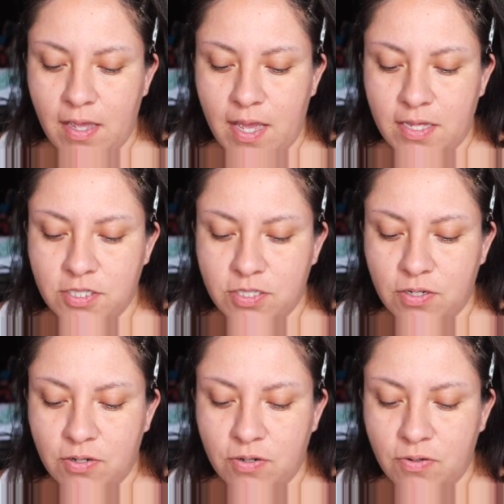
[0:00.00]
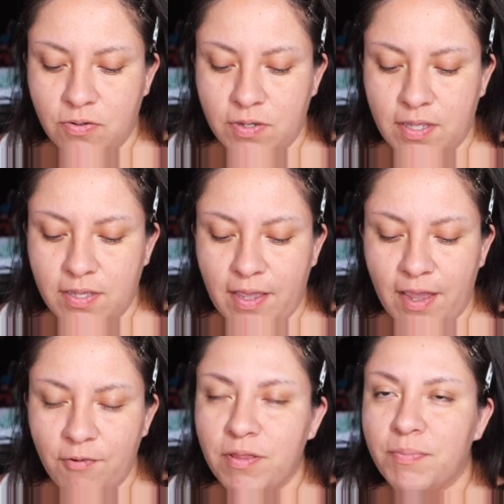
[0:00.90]
And so he
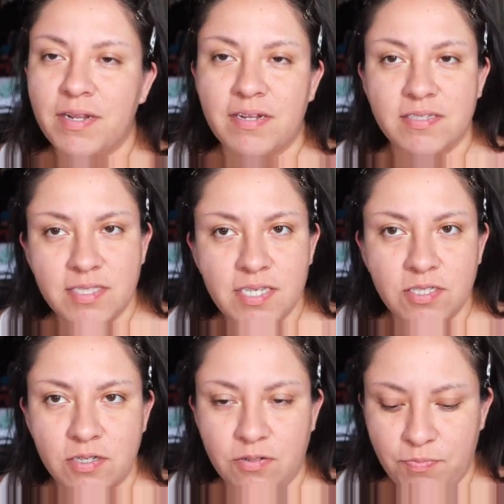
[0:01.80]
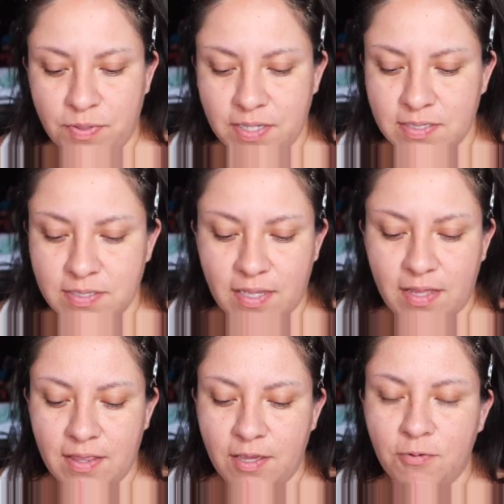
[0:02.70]
can't really put it in his T-zone because
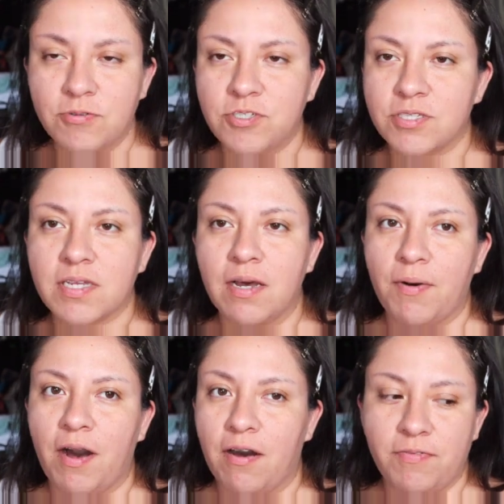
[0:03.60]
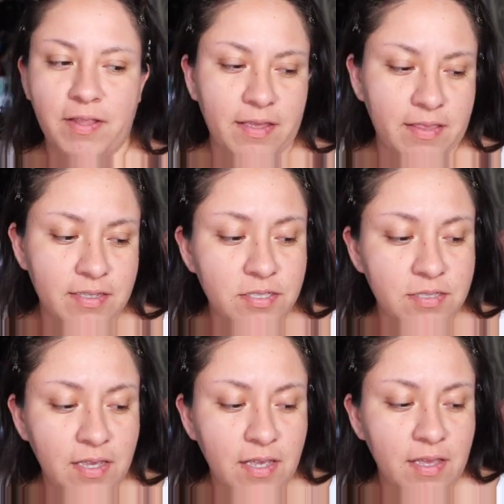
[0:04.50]
it will just come off. Like
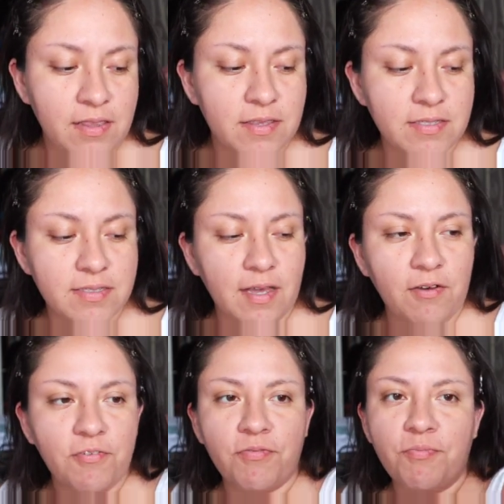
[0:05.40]
this e.l.f.